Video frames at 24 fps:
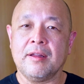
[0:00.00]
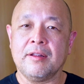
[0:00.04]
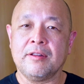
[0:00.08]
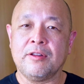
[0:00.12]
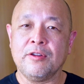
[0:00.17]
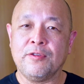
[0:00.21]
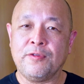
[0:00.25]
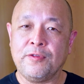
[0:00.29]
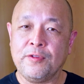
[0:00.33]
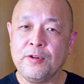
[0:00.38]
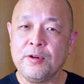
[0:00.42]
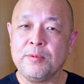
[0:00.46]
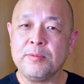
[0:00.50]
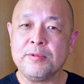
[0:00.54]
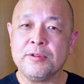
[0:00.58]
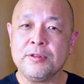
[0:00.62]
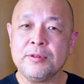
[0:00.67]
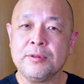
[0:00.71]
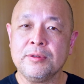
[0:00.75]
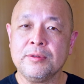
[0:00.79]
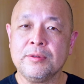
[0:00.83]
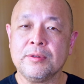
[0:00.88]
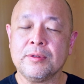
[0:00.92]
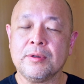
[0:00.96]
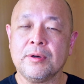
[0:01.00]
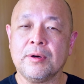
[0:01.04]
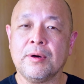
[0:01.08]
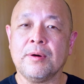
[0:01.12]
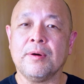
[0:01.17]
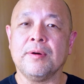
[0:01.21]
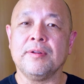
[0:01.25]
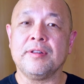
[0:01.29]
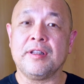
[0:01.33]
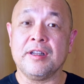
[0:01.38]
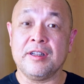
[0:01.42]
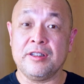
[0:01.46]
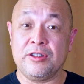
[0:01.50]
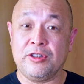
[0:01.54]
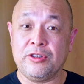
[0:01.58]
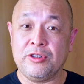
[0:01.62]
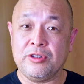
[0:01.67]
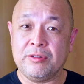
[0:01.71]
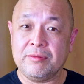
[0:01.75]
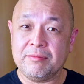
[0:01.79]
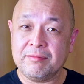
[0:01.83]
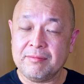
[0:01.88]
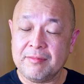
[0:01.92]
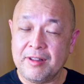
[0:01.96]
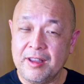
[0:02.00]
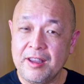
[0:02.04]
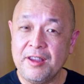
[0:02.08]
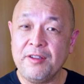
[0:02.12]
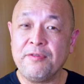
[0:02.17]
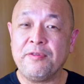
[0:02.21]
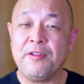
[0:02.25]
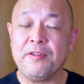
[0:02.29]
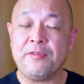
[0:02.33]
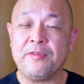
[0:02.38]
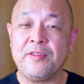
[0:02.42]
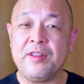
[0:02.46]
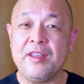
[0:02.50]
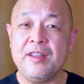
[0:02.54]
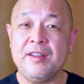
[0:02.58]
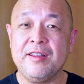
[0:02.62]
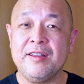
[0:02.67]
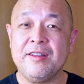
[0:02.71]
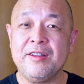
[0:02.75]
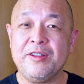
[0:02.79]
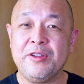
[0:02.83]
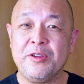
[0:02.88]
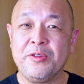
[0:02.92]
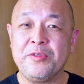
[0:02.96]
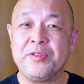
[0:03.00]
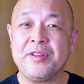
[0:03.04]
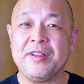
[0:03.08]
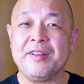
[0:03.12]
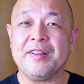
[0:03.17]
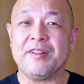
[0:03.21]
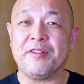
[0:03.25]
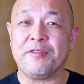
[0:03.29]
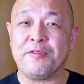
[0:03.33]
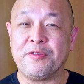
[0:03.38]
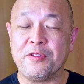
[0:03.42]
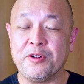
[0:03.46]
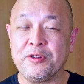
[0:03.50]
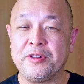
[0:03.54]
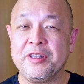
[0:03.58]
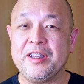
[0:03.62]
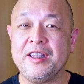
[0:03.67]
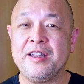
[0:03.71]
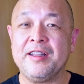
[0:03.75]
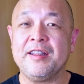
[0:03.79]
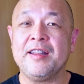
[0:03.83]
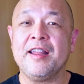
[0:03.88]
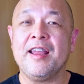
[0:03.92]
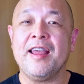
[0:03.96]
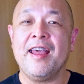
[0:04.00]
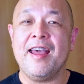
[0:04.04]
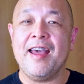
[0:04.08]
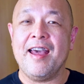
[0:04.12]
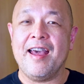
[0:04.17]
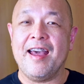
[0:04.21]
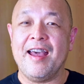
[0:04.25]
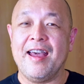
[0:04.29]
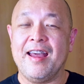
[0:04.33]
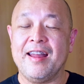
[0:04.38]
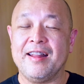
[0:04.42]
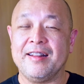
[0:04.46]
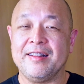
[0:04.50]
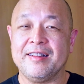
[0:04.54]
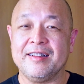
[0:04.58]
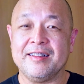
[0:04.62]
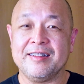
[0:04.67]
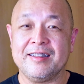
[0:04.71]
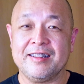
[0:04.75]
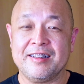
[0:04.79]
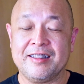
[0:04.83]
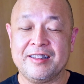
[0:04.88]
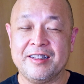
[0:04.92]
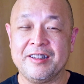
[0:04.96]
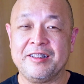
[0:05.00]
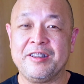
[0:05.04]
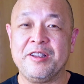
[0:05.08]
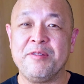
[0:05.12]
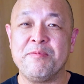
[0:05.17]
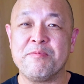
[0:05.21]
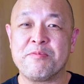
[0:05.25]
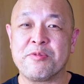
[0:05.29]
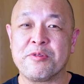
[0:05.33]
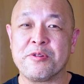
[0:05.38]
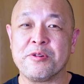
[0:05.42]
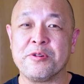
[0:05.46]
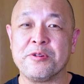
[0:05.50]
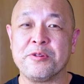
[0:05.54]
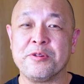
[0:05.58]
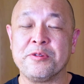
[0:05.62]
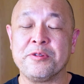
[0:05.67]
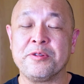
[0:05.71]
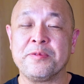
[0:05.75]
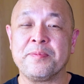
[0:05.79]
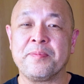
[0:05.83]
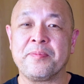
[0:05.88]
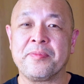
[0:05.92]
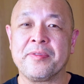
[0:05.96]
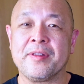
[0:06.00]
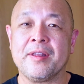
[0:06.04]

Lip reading: the former or the A15 used in the 14 and 13 Pro